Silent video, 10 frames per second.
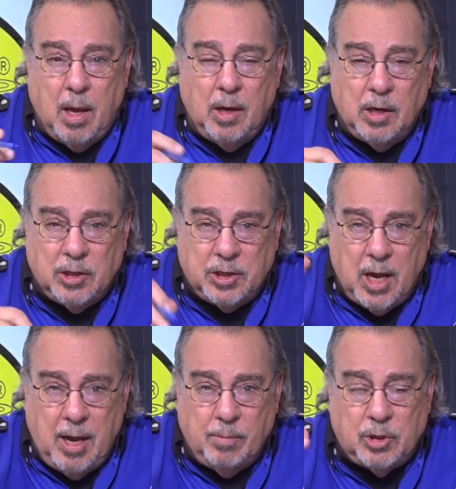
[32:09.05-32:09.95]
in the
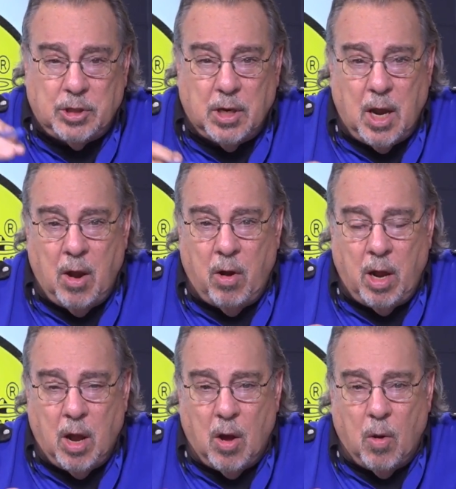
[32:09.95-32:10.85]
same
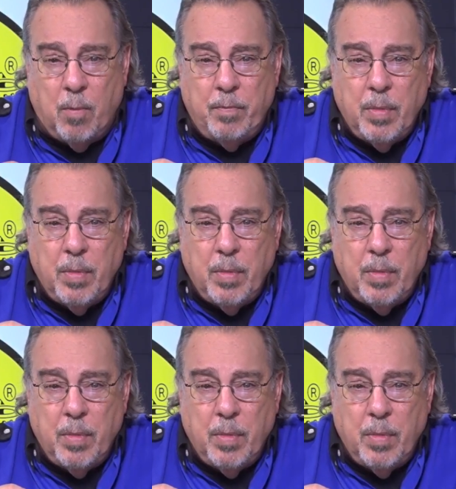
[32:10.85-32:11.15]
scenario,